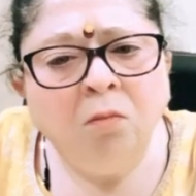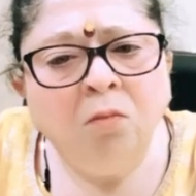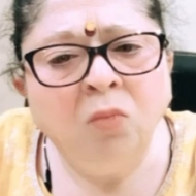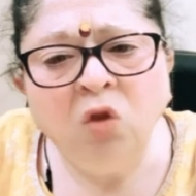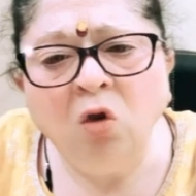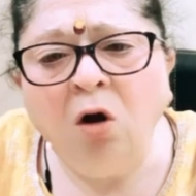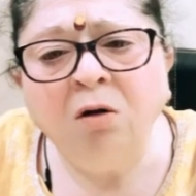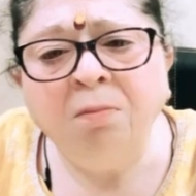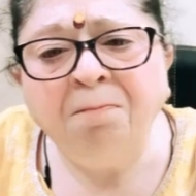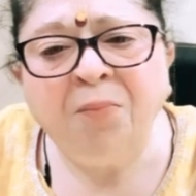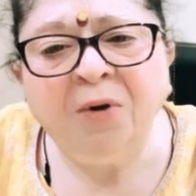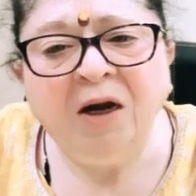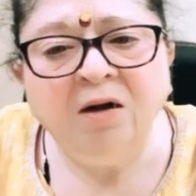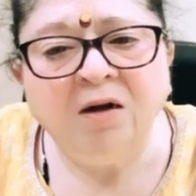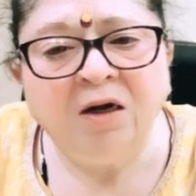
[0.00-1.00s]
not
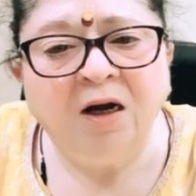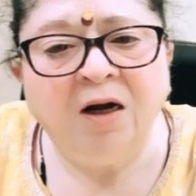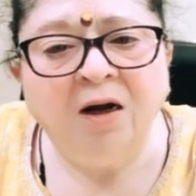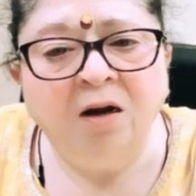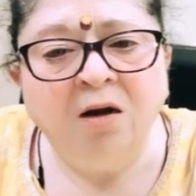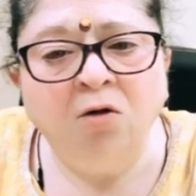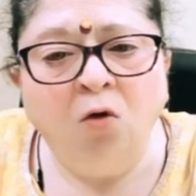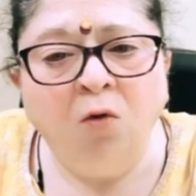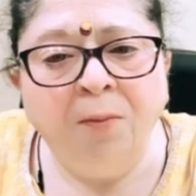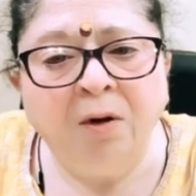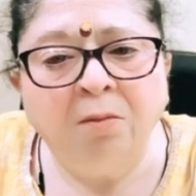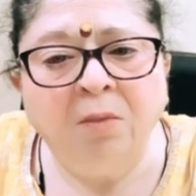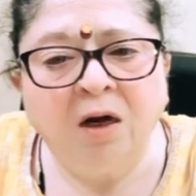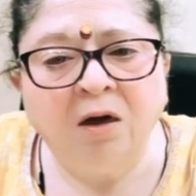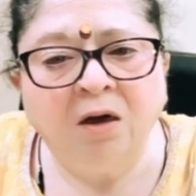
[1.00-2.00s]
printed in open
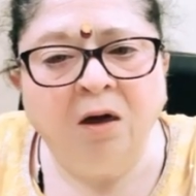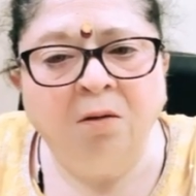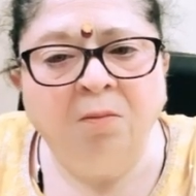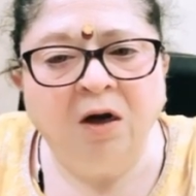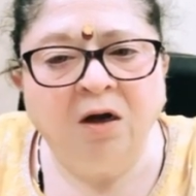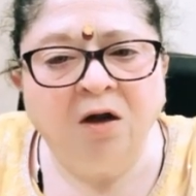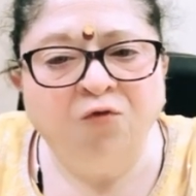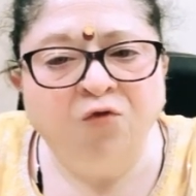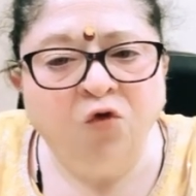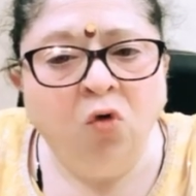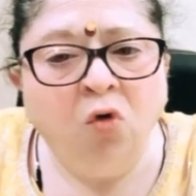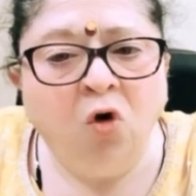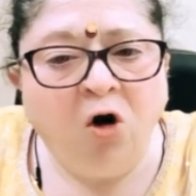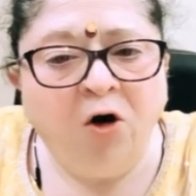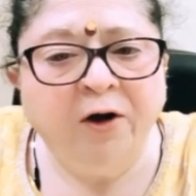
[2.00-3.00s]
market, but if you
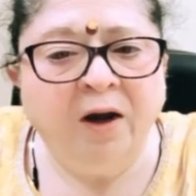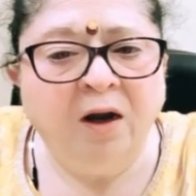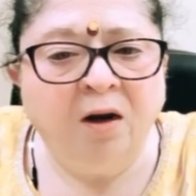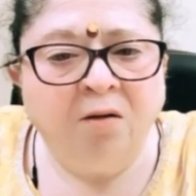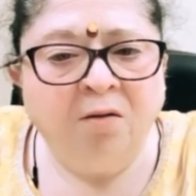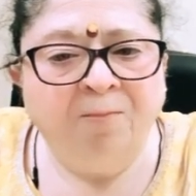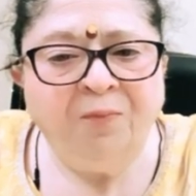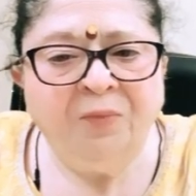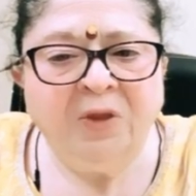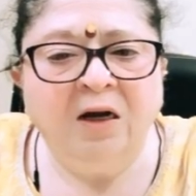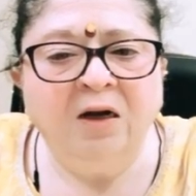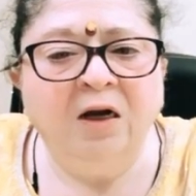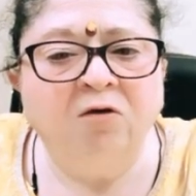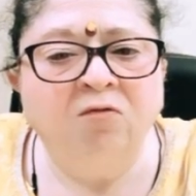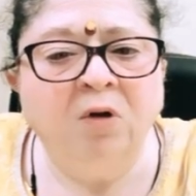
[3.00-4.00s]
order then
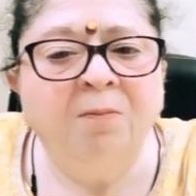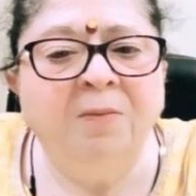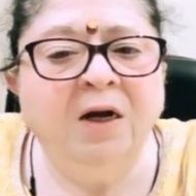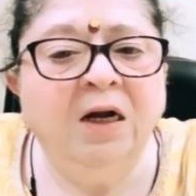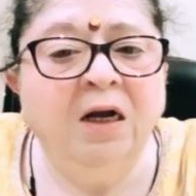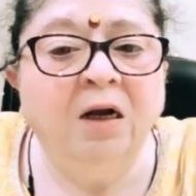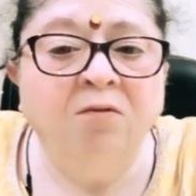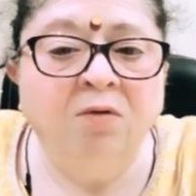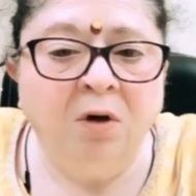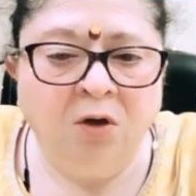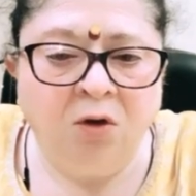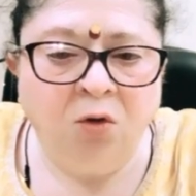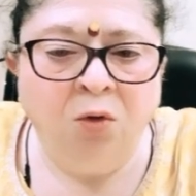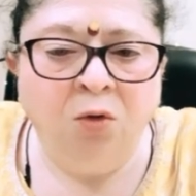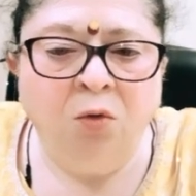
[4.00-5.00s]
it will be delivered
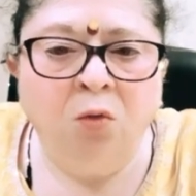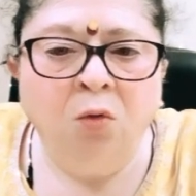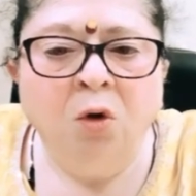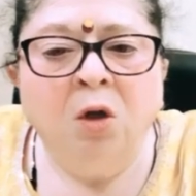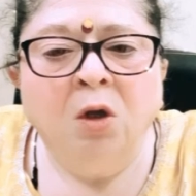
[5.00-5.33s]
to you.